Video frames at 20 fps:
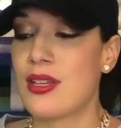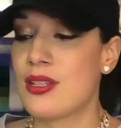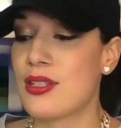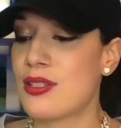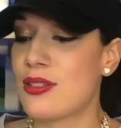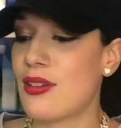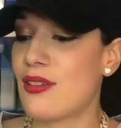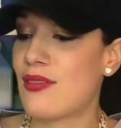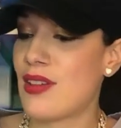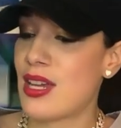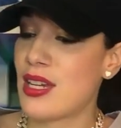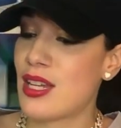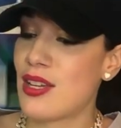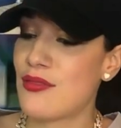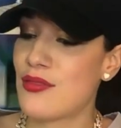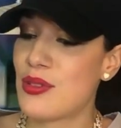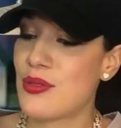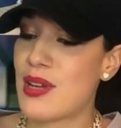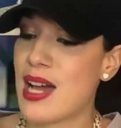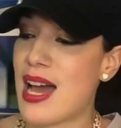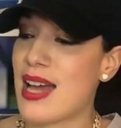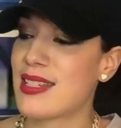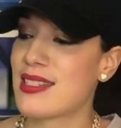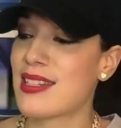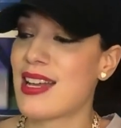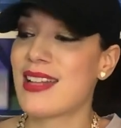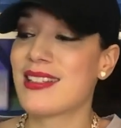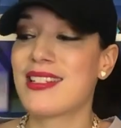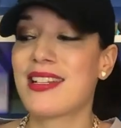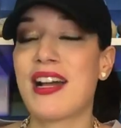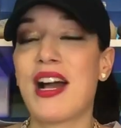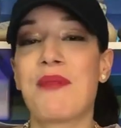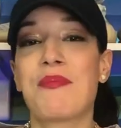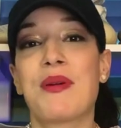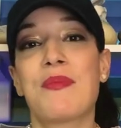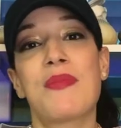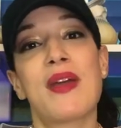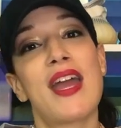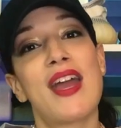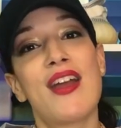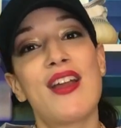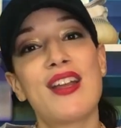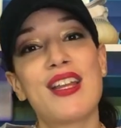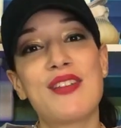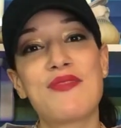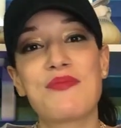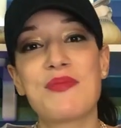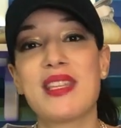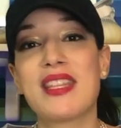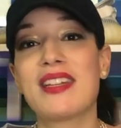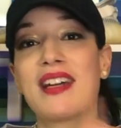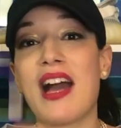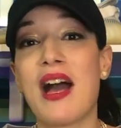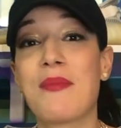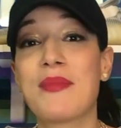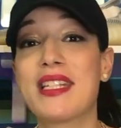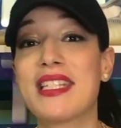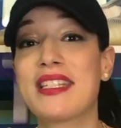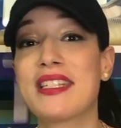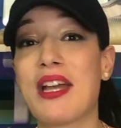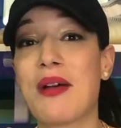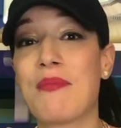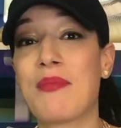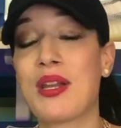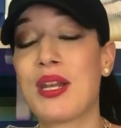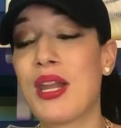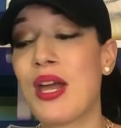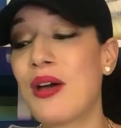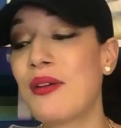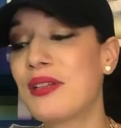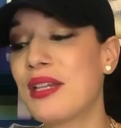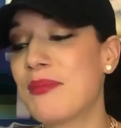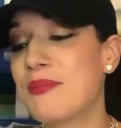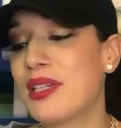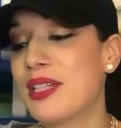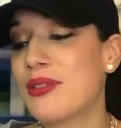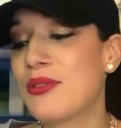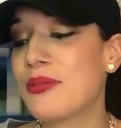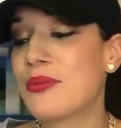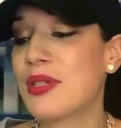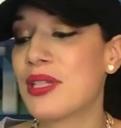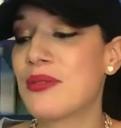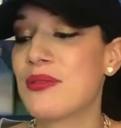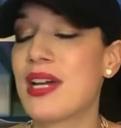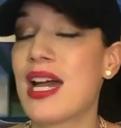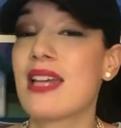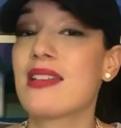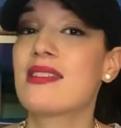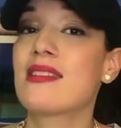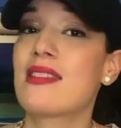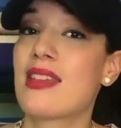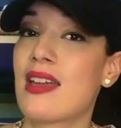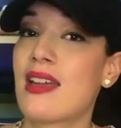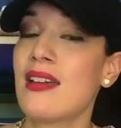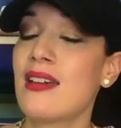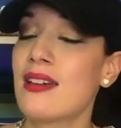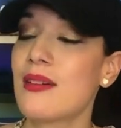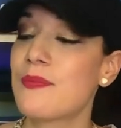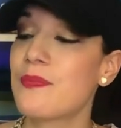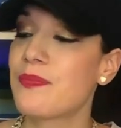So if any of you guys got to cop a pair, leave me the comments down below. Let me know what you guys think.